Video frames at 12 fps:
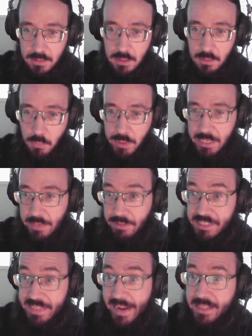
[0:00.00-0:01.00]
We're going to have
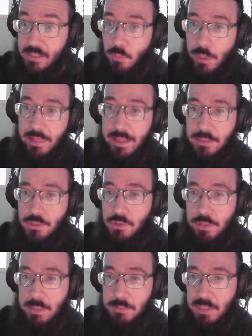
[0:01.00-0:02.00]
exactly 1,000
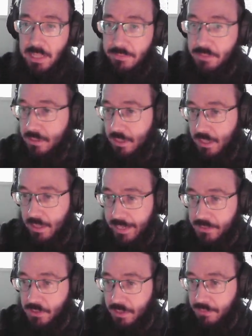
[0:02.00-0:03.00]
drachmas left, and
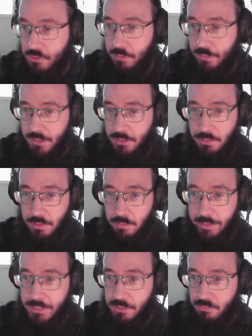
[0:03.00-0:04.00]
that's enough to enter the
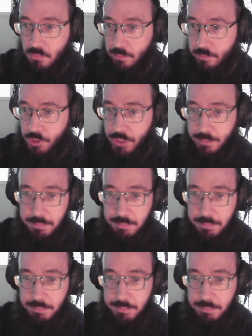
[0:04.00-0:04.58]
Rites of Rulership.